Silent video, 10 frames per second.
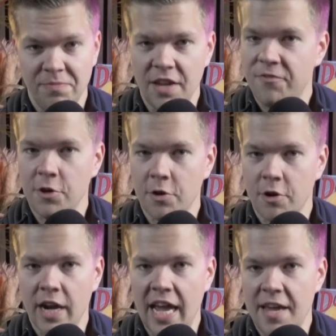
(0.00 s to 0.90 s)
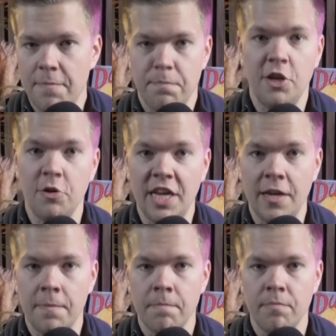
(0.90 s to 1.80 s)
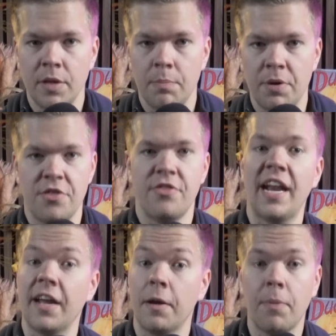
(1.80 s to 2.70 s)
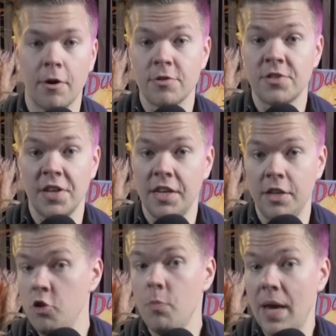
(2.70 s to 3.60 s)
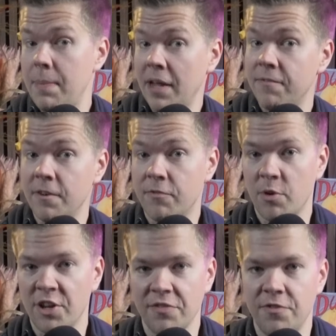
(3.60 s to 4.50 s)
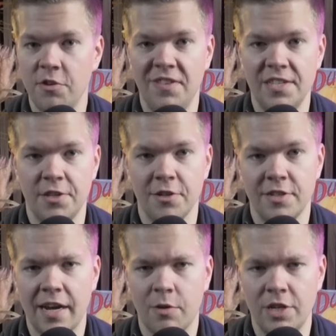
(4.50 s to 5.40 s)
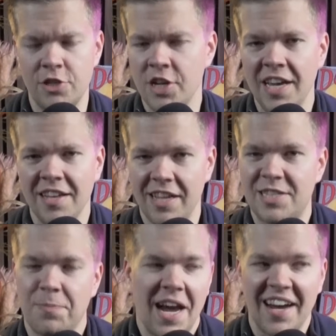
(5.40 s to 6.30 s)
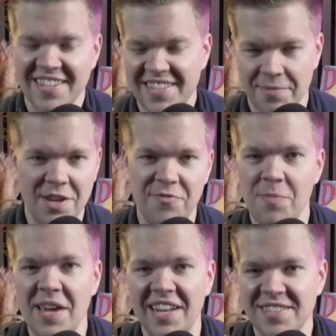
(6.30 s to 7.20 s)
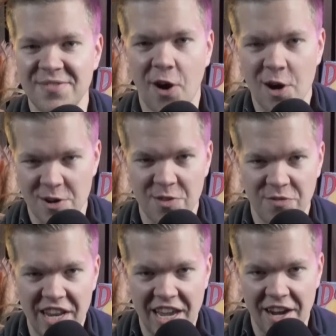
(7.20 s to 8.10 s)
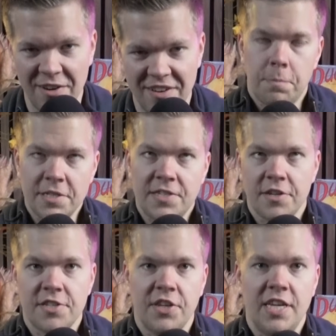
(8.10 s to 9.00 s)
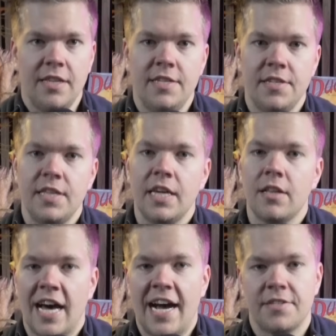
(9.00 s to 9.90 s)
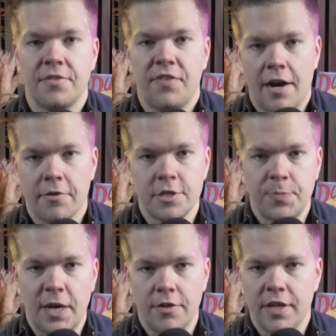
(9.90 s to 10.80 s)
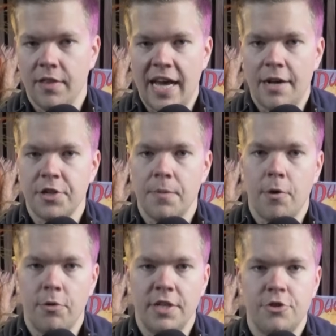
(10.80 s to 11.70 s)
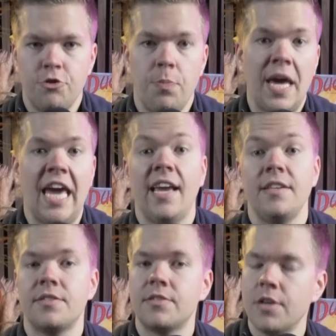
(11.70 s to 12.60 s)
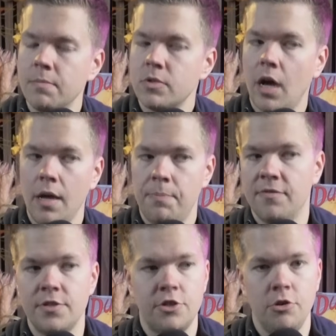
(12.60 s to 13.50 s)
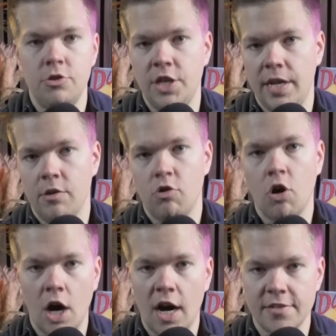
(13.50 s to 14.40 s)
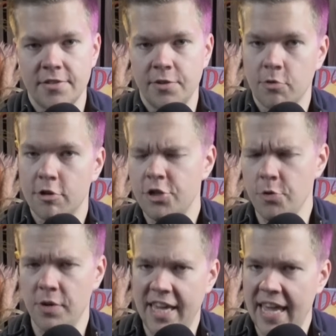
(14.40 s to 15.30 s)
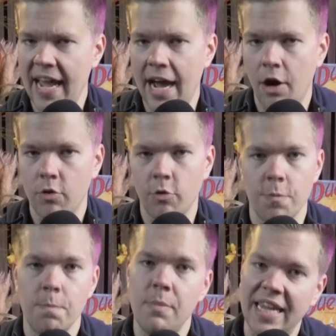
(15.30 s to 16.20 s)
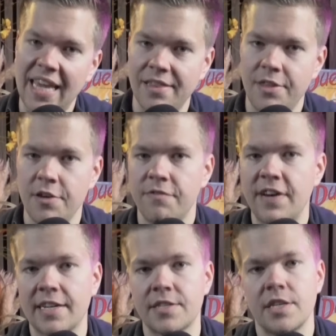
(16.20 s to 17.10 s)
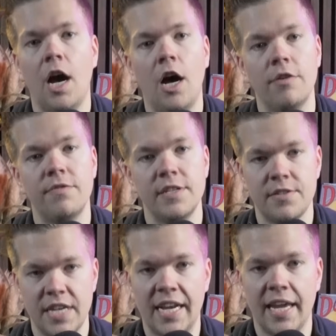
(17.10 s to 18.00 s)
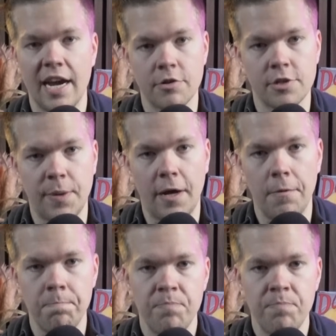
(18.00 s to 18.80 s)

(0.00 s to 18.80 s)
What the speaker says: If you're a puny, pathetic person, you may benefit from running a few of these in your deck, which, let's be honest, if you made it this far into the video. But seriously, this is the class of counterspell that allows an opponent to pay some type of associated cost in order to get out or mitigate the effects of said counterspell.